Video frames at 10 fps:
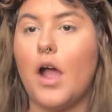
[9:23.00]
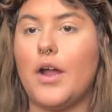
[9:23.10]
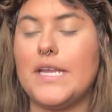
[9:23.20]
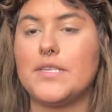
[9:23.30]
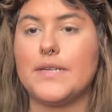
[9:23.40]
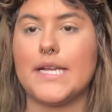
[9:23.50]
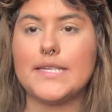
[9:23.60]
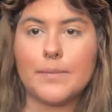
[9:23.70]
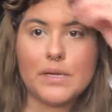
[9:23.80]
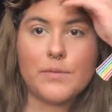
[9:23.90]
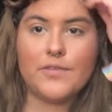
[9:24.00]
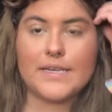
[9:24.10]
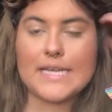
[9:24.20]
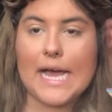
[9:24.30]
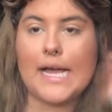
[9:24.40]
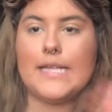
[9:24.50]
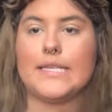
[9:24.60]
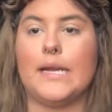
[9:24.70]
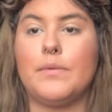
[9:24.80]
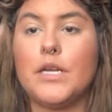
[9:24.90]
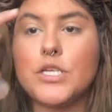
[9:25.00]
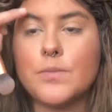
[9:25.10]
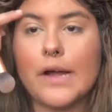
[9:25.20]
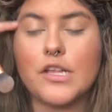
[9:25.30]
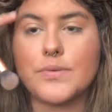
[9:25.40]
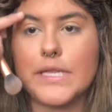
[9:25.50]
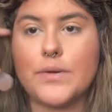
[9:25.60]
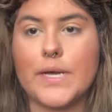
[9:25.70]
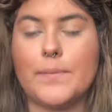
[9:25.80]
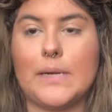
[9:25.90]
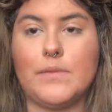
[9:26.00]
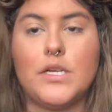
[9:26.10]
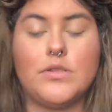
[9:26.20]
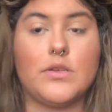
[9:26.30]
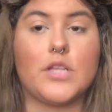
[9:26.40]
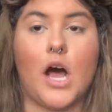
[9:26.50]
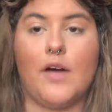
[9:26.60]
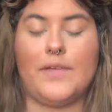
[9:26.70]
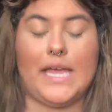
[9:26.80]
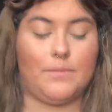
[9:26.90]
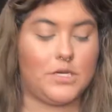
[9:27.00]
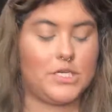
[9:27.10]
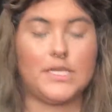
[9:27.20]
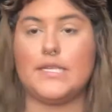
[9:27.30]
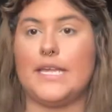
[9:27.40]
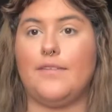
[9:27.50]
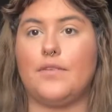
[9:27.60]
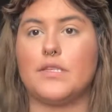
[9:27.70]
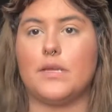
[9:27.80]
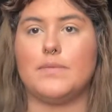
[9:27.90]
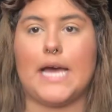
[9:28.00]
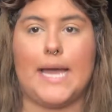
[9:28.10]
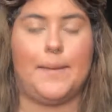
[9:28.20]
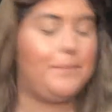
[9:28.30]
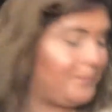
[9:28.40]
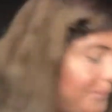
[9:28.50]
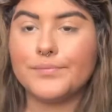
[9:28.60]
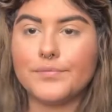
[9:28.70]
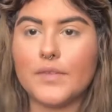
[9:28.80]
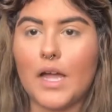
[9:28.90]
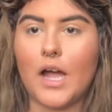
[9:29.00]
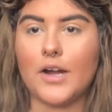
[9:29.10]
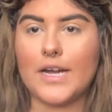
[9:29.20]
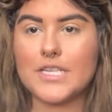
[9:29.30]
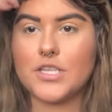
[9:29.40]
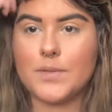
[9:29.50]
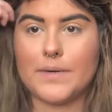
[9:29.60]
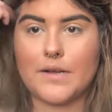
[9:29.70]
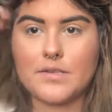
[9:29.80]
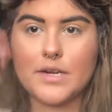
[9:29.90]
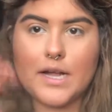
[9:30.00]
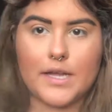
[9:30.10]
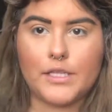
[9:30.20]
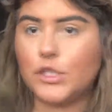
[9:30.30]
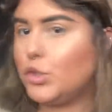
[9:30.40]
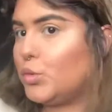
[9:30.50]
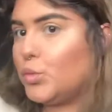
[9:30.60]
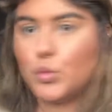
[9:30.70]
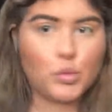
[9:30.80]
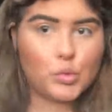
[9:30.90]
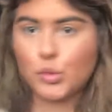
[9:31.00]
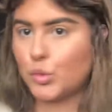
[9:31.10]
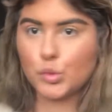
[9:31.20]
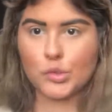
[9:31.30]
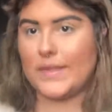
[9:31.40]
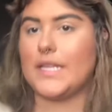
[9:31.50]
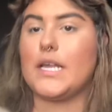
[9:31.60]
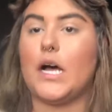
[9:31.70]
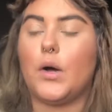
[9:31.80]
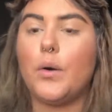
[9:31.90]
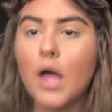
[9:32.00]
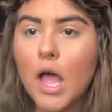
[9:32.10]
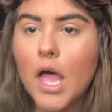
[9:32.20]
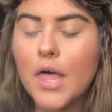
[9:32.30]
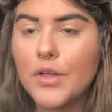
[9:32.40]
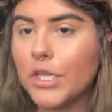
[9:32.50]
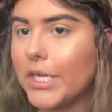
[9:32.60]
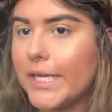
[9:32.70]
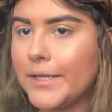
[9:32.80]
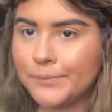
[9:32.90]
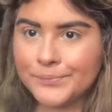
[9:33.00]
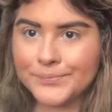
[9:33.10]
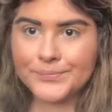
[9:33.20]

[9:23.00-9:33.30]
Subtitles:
All right, so next I'm gonna move on to eyes, and I'm gonna do brows really quick, but I'm gonna do those off camera just to save some time. All right, so the brows are on. That's how they're looking.